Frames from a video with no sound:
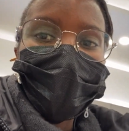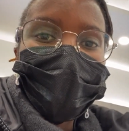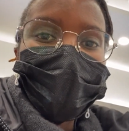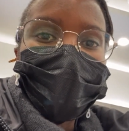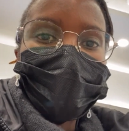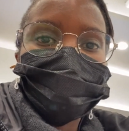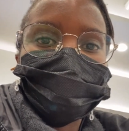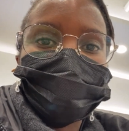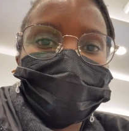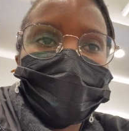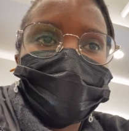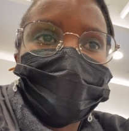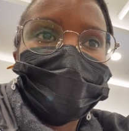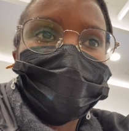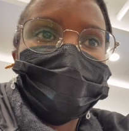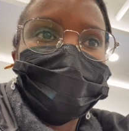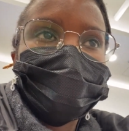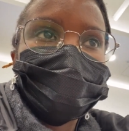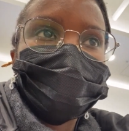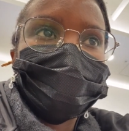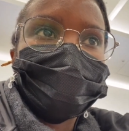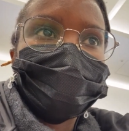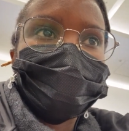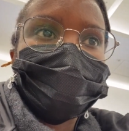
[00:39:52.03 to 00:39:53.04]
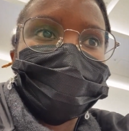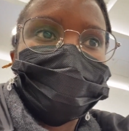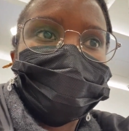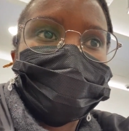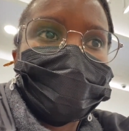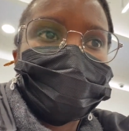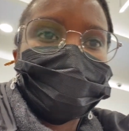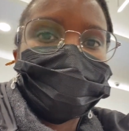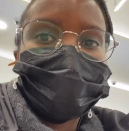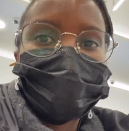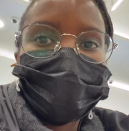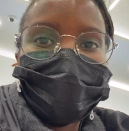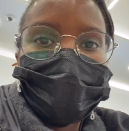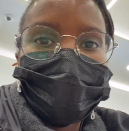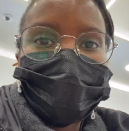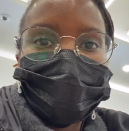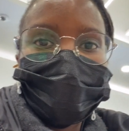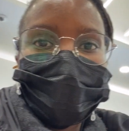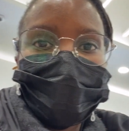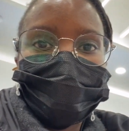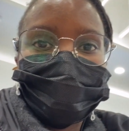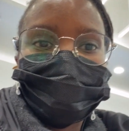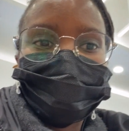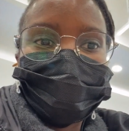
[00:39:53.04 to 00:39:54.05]
I'm early, but I'm gonna head
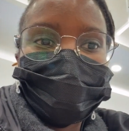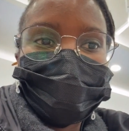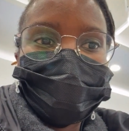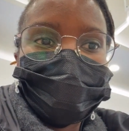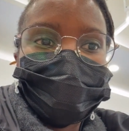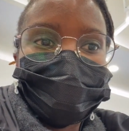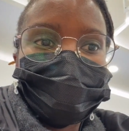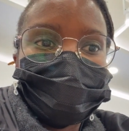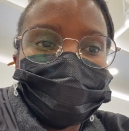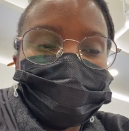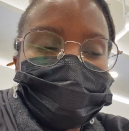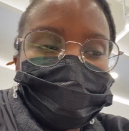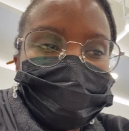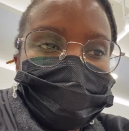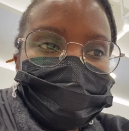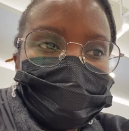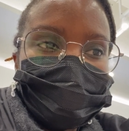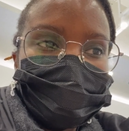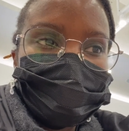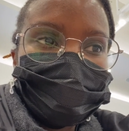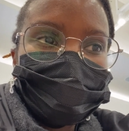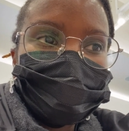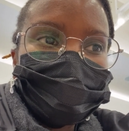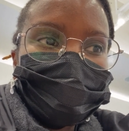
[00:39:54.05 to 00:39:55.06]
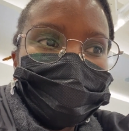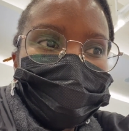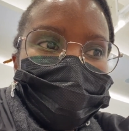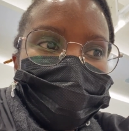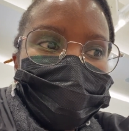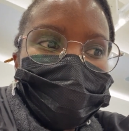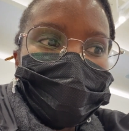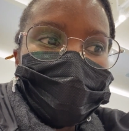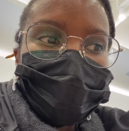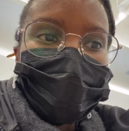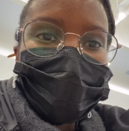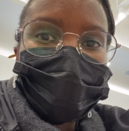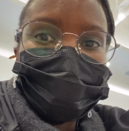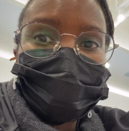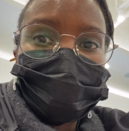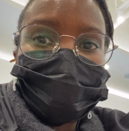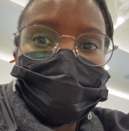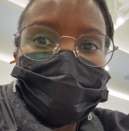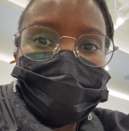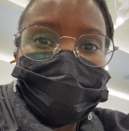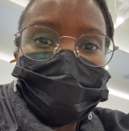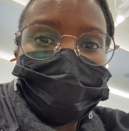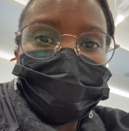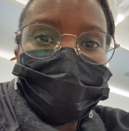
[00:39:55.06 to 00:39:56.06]
out now and
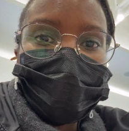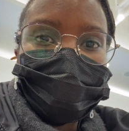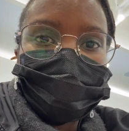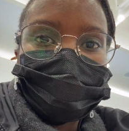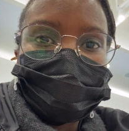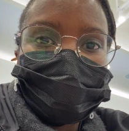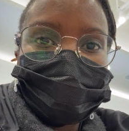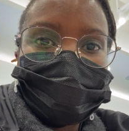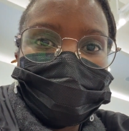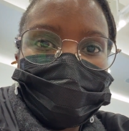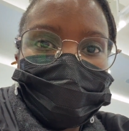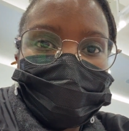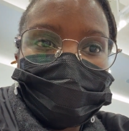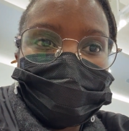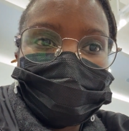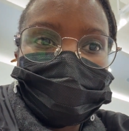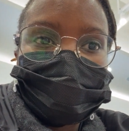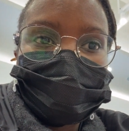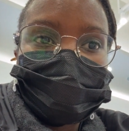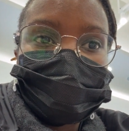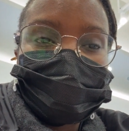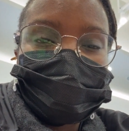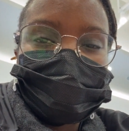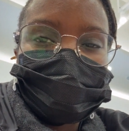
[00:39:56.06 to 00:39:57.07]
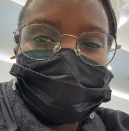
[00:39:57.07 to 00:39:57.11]
go upstairs.